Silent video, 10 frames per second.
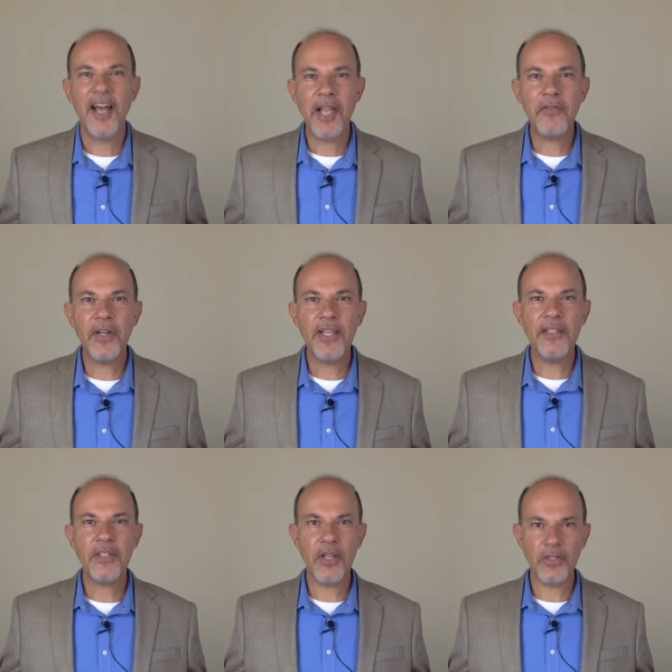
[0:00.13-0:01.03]
Hi
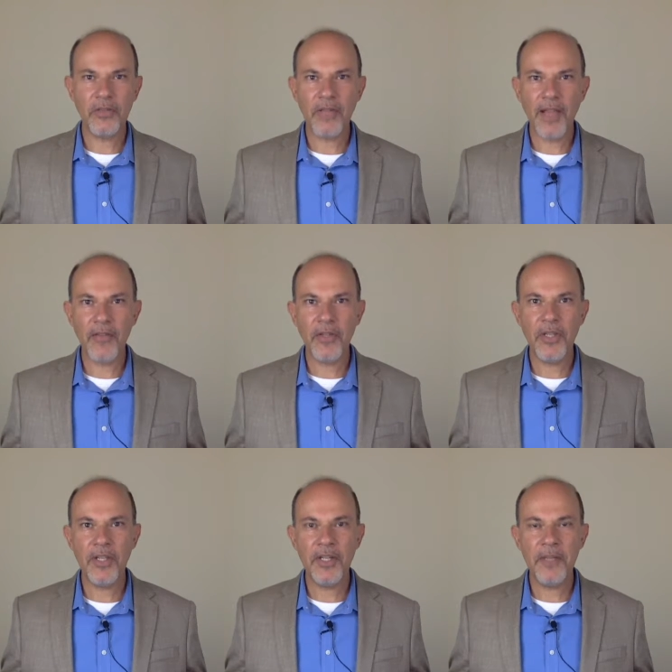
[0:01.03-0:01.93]
friends, Dr. Flavio
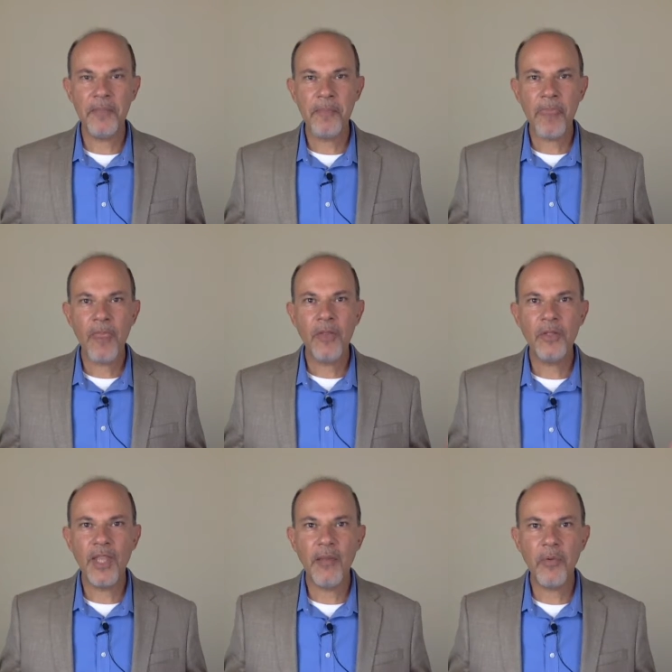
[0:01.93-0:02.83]
here.
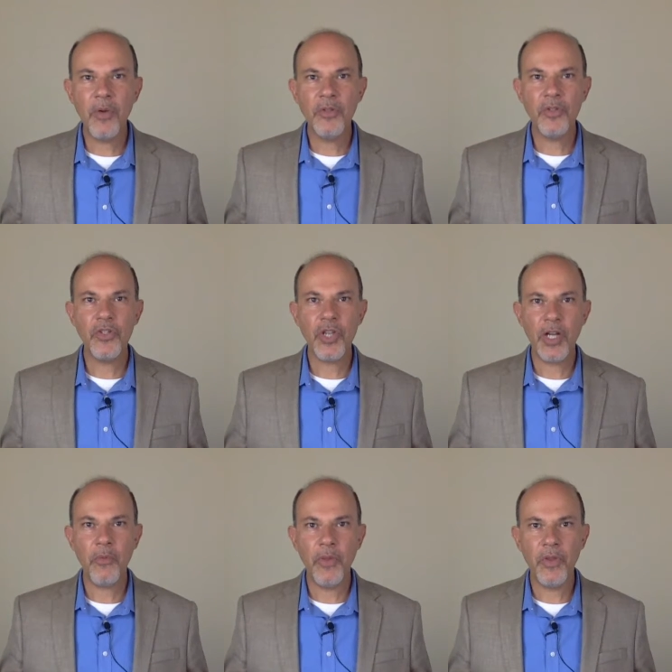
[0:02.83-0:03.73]
Today I'm going to
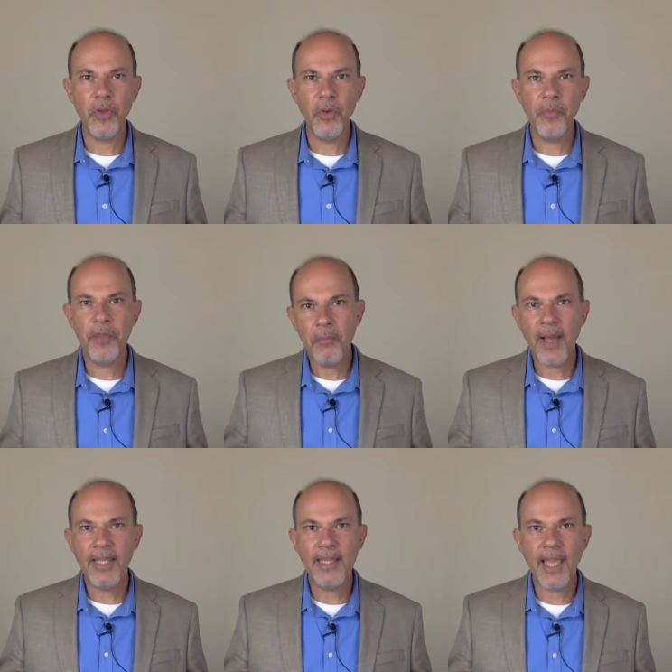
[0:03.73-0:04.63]
share with you
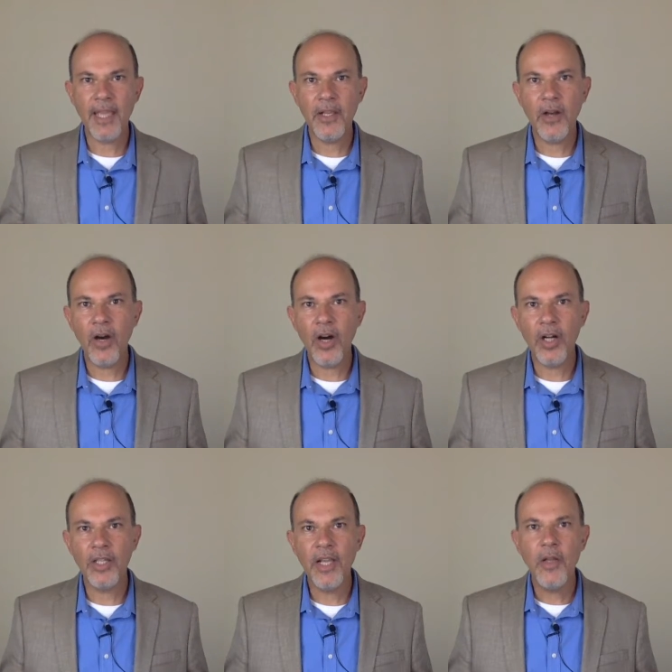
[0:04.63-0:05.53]
my take
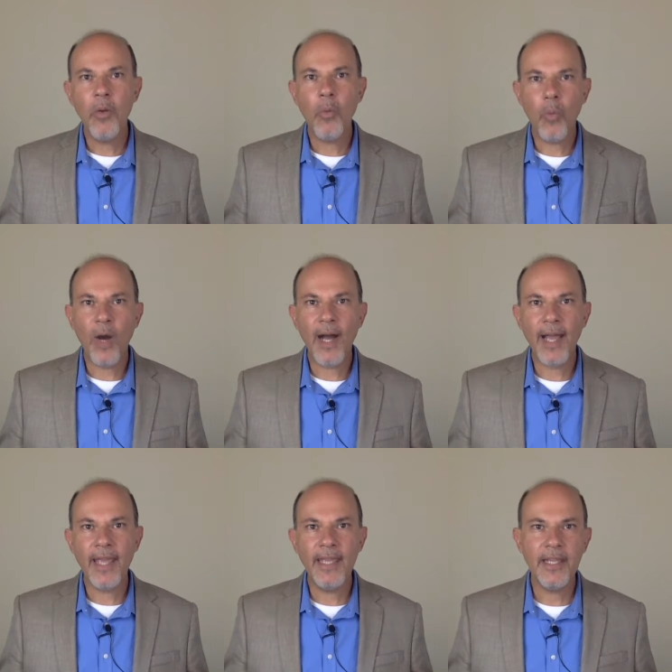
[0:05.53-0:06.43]
on
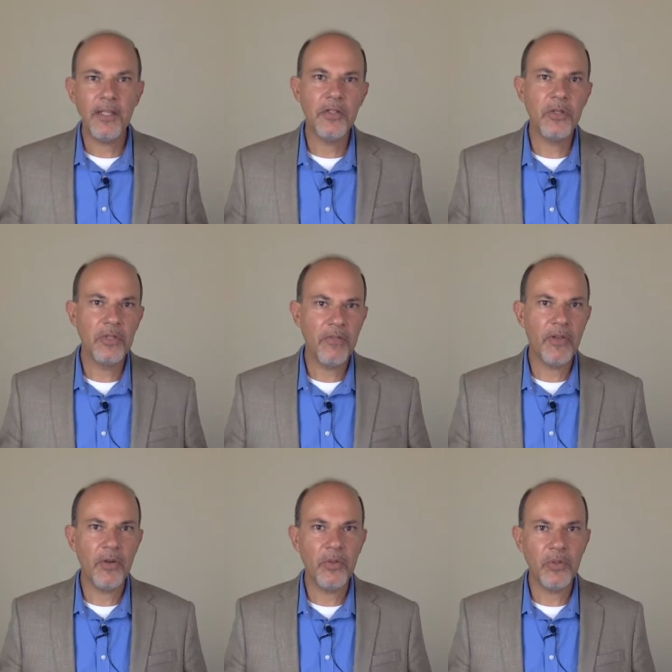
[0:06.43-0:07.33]
why it is so
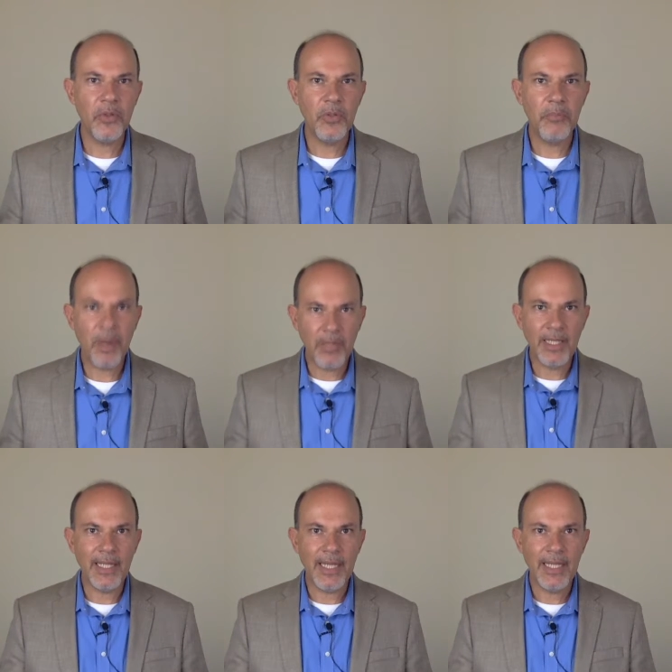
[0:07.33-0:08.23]
difficult to
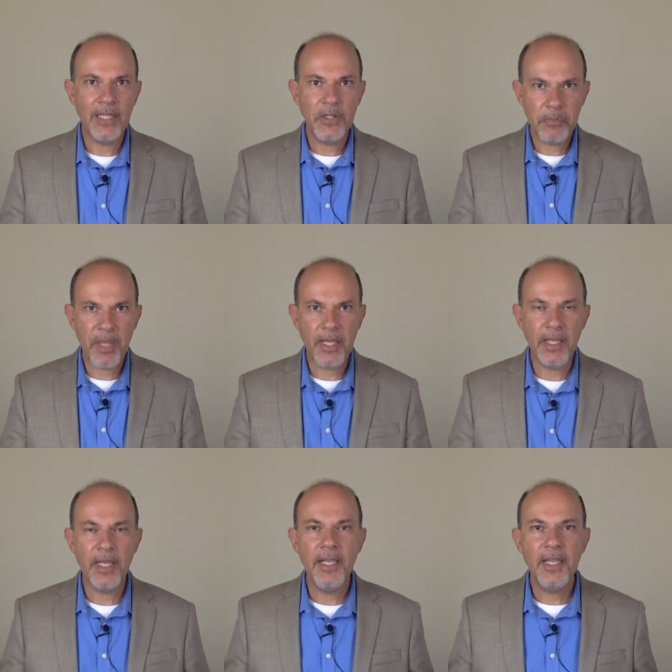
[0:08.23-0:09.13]
publicly
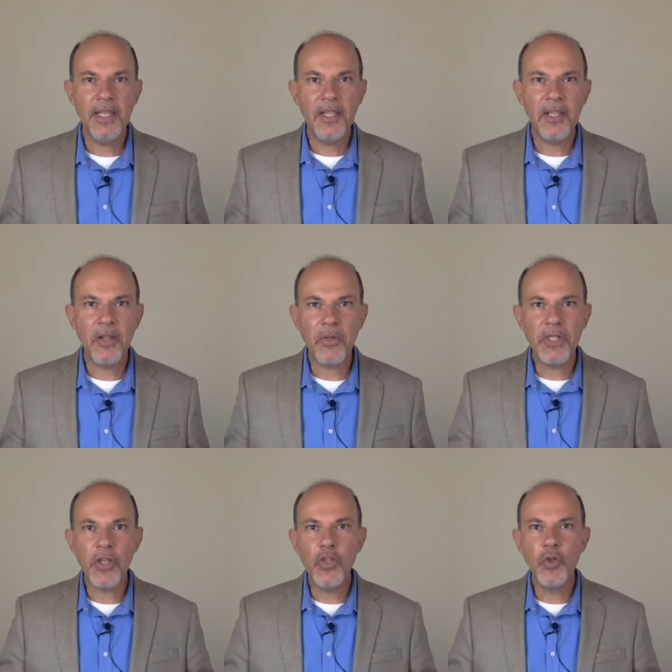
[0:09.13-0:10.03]
speak. You know,
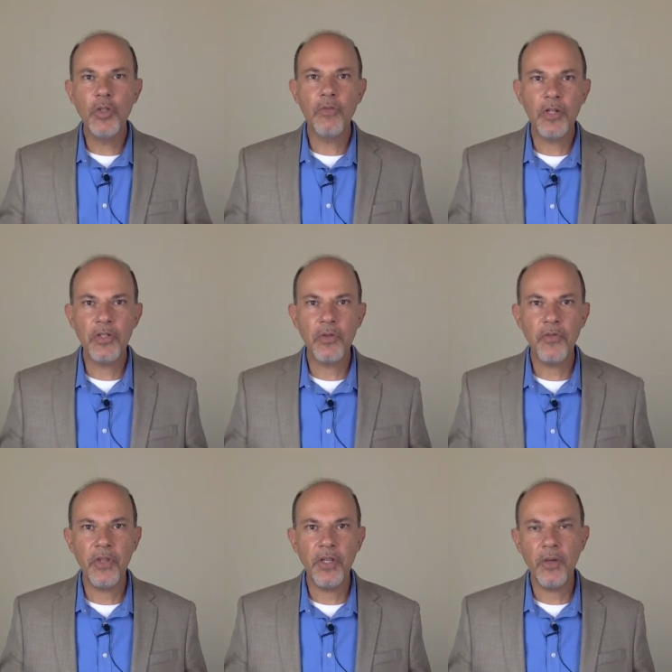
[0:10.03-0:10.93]
it's a universal
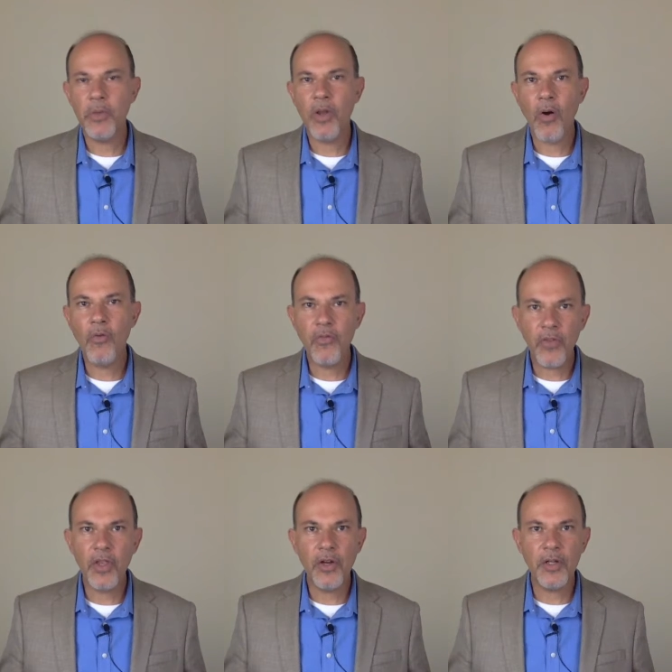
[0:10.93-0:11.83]
fear. We all
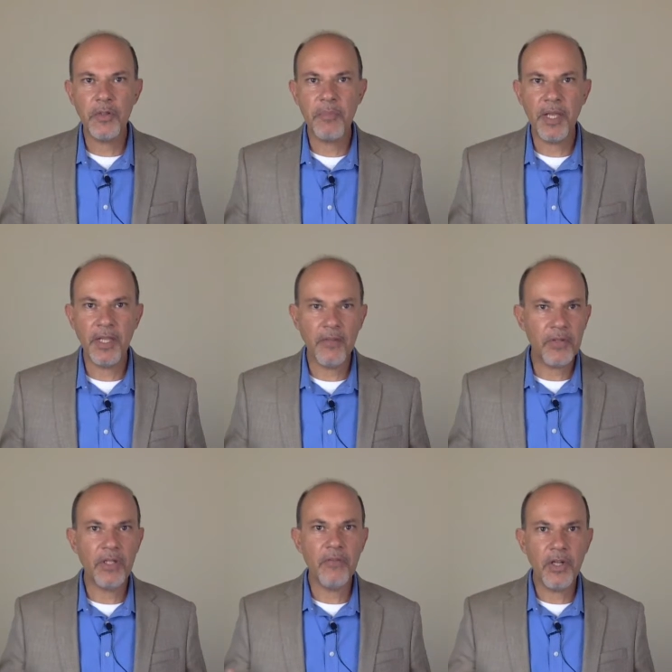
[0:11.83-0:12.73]
fear speaking in
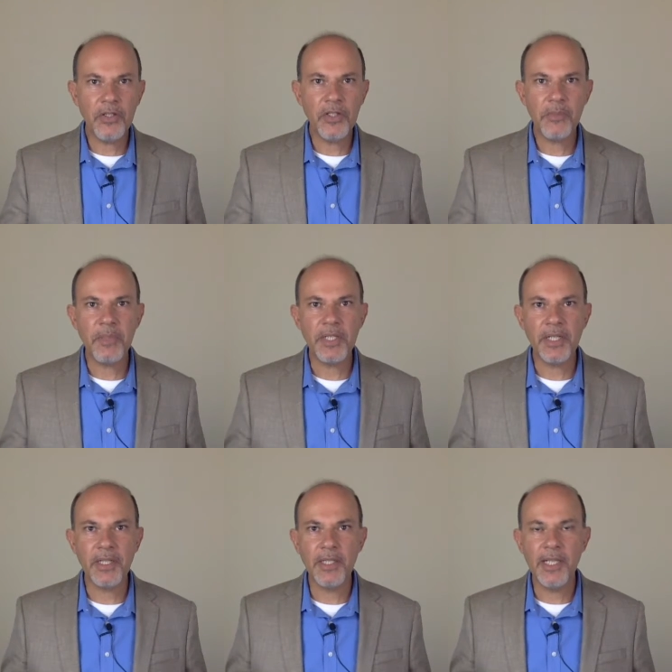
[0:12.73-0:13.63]
front of others,
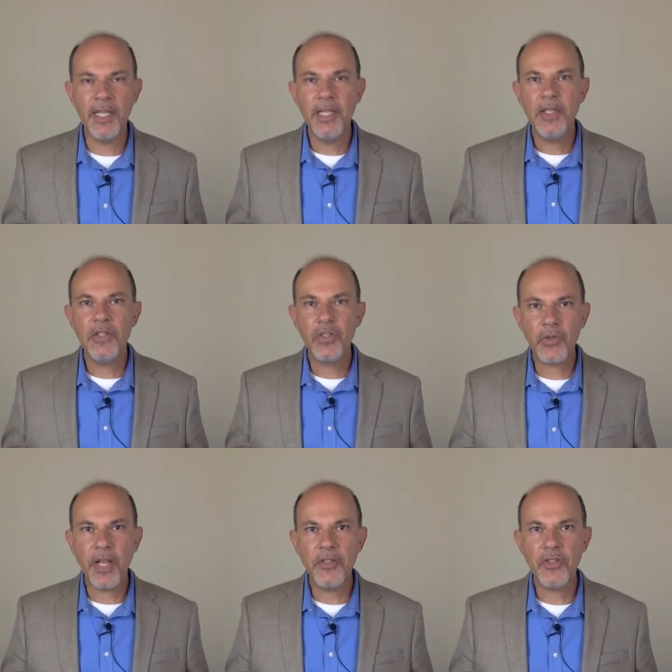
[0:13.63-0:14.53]
particularly
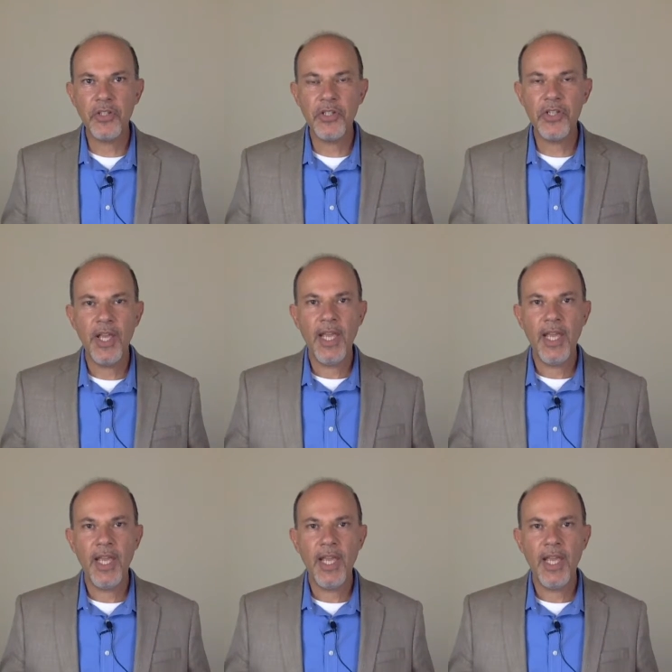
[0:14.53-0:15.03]
strangers.